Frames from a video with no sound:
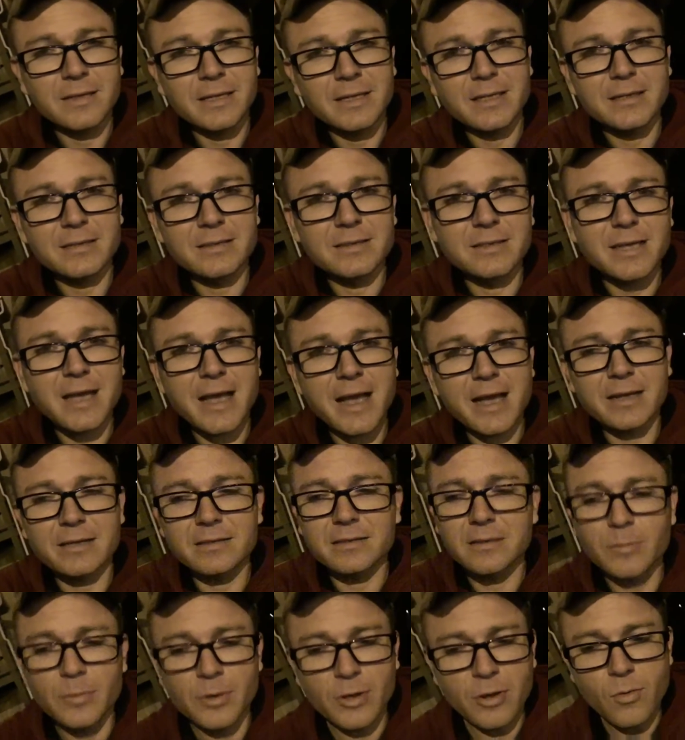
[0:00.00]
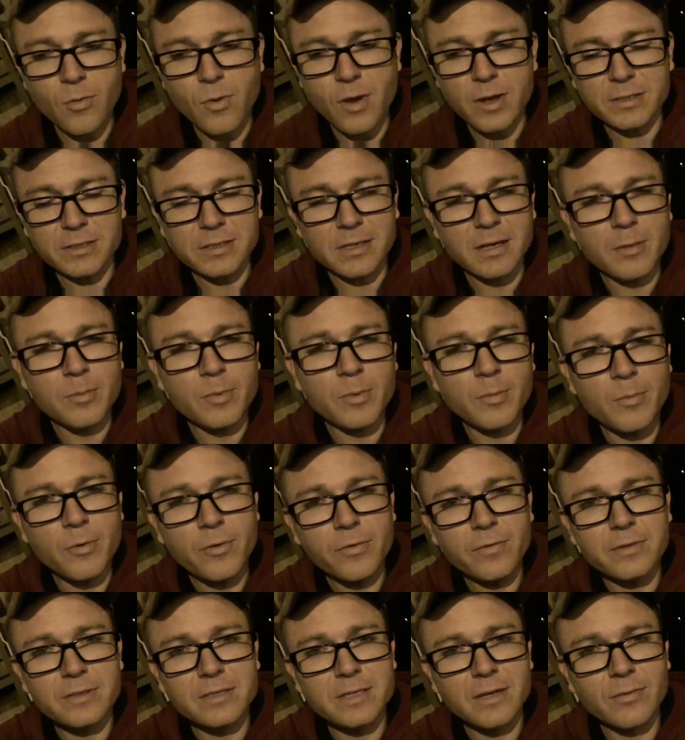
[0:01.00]
get inside because I'm going to go watch a couple
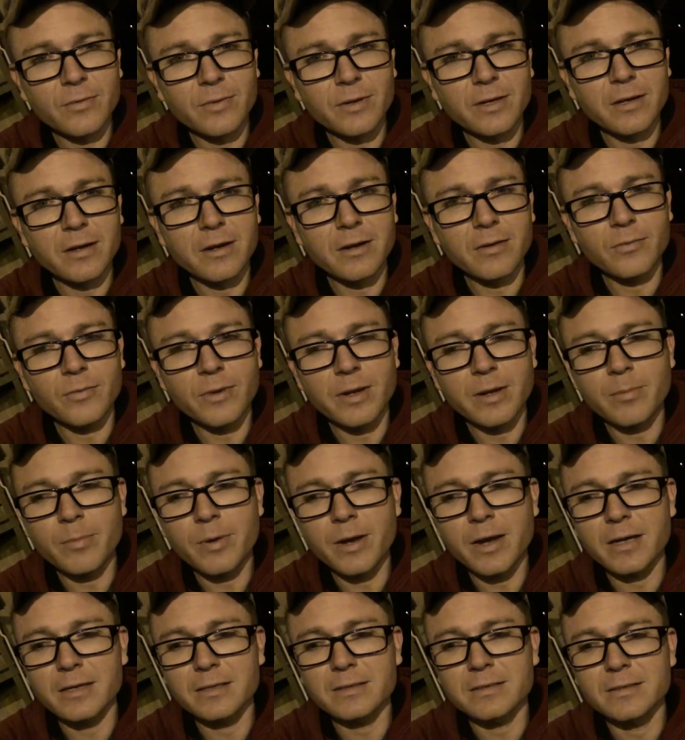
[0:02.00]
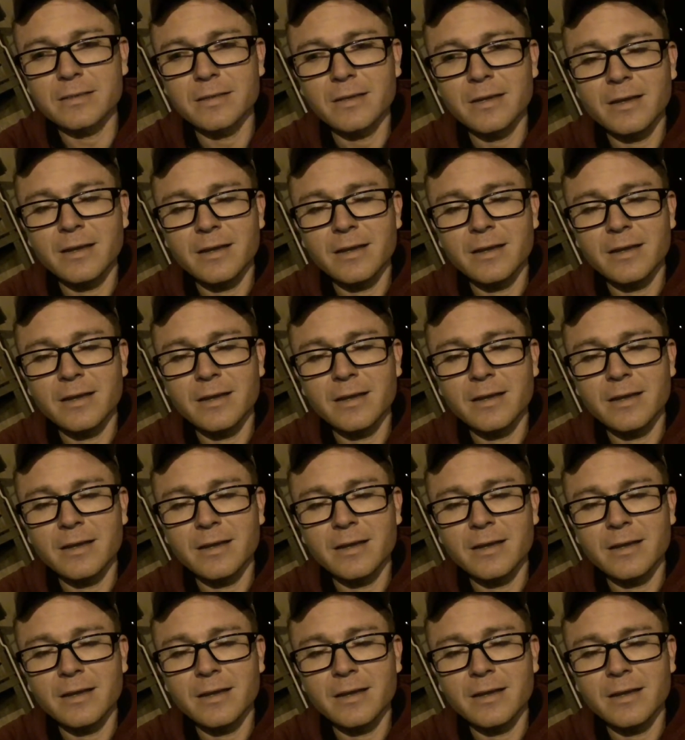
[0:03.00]
movies I rented on Redbox